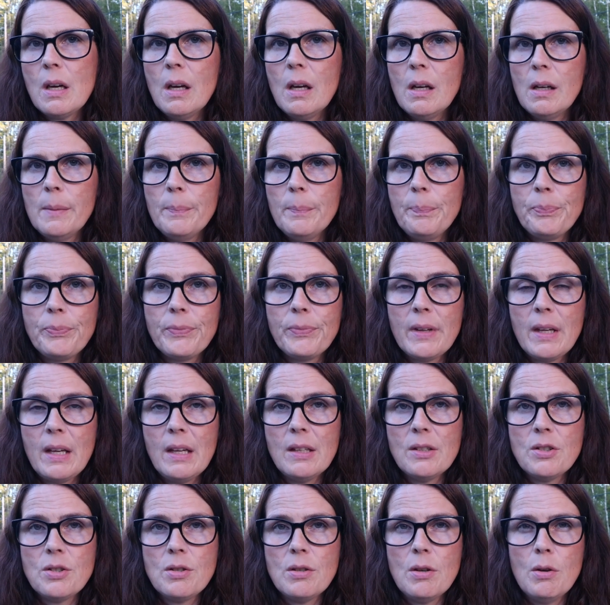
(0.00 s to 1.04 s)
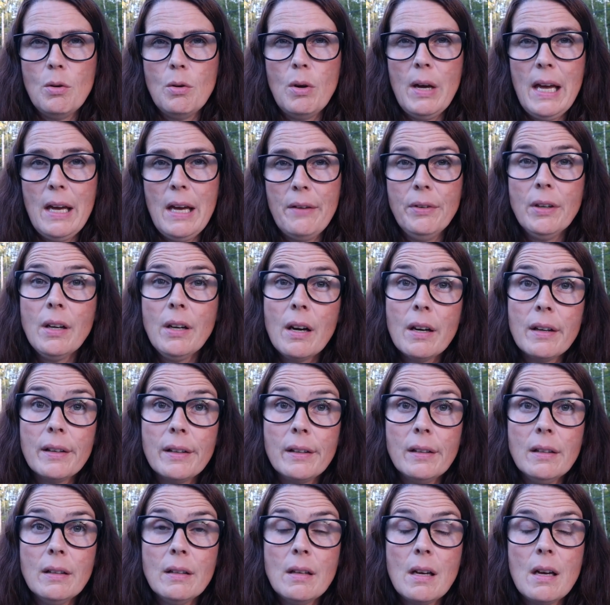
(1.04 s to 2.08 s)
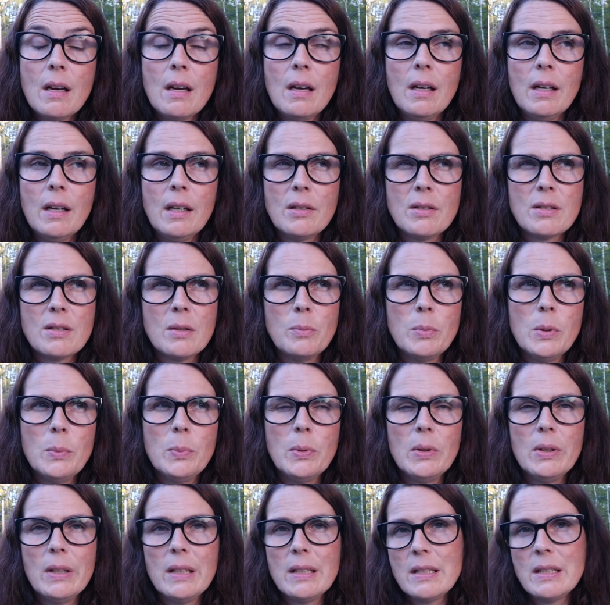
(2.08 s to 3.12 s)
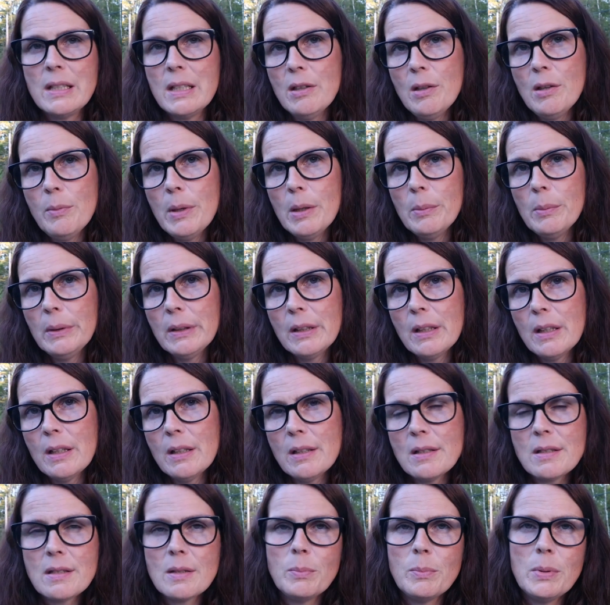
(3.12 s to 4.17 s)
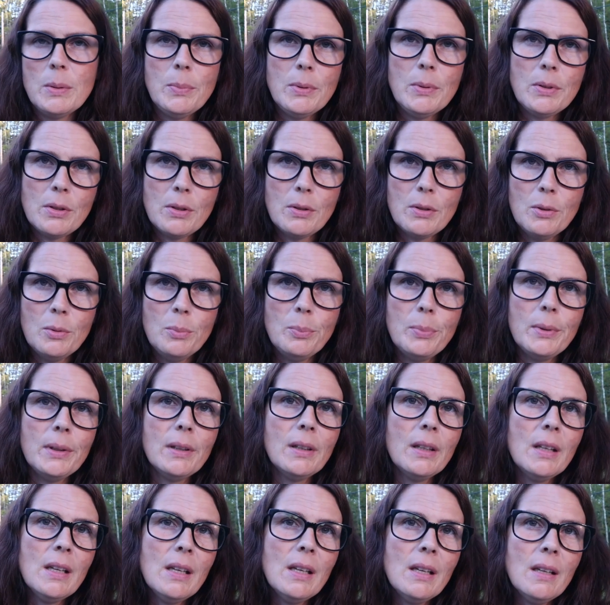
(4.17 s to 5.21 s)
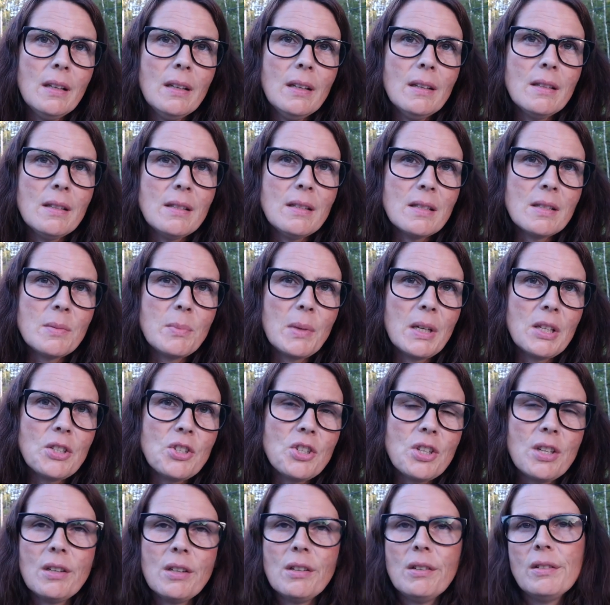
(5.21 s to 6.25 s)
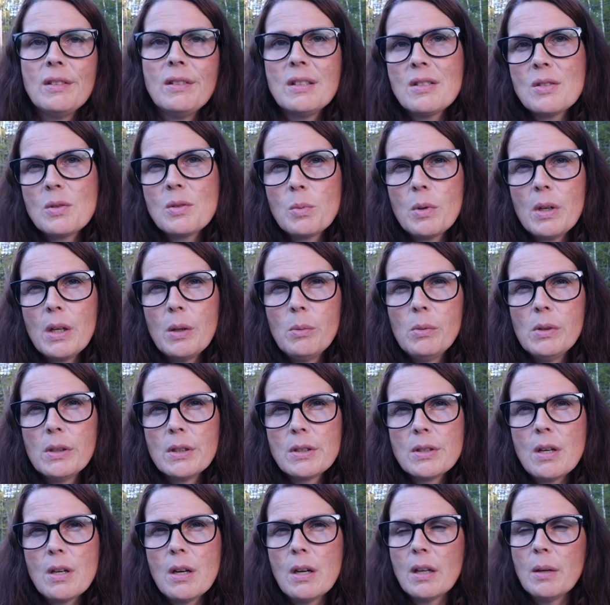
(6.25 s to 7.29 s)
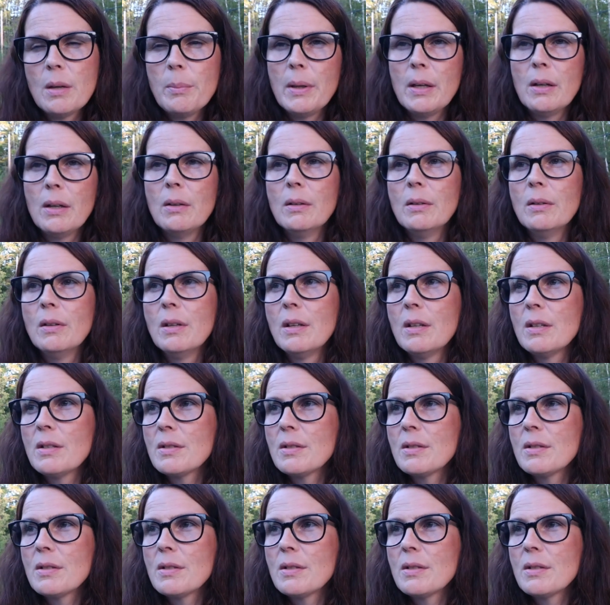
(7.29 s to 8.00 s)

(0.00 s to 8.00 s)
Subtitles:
As you know, I have a garden. I know some people like to hear about my garden, some people don't, but this is my channel and this is what I want to talk about.